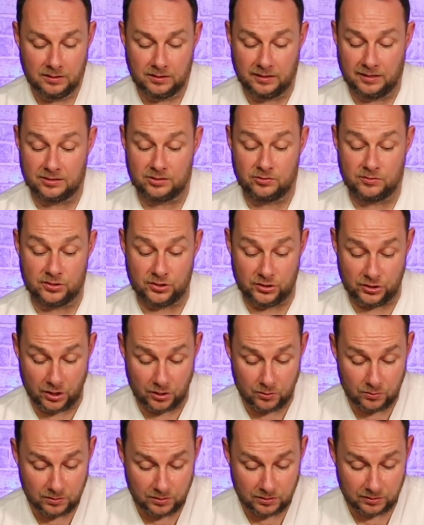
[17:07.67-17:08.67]
The answer is
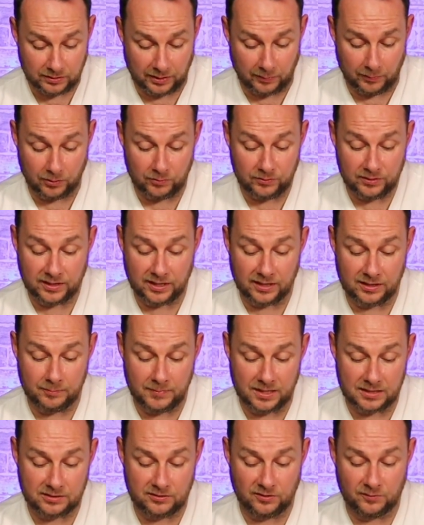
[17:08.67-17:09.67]
no. They will only get the
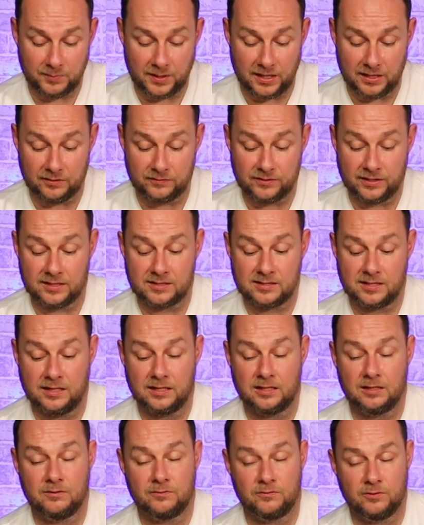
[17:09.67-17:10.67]
Master of Battle if they are
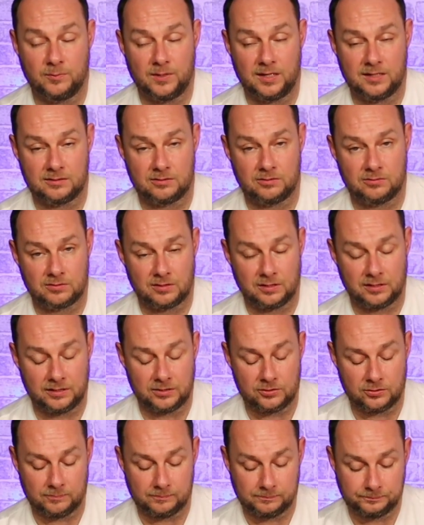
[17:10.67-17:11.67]
taken from Azog's
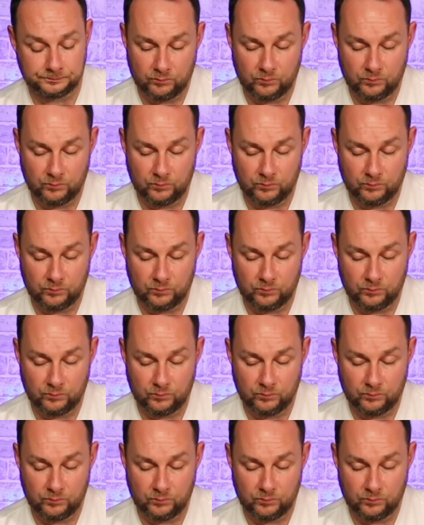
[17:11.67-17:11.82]
Legion.